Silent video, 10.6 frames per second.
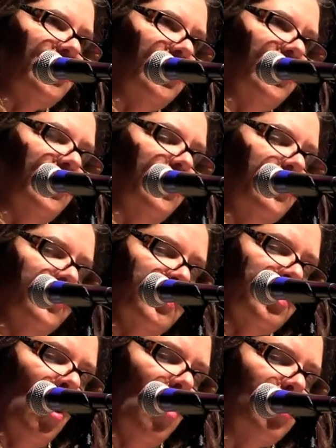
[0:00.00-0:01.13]
to do,
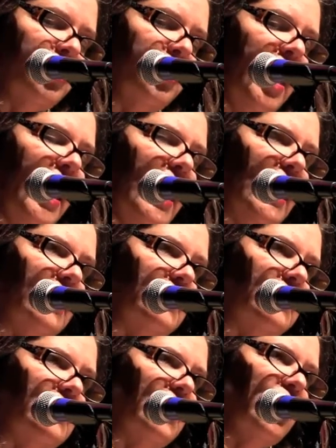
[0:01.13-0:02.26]
to hold your
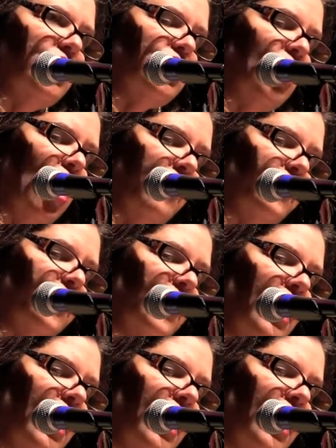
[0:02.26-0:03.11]
hands, to offer the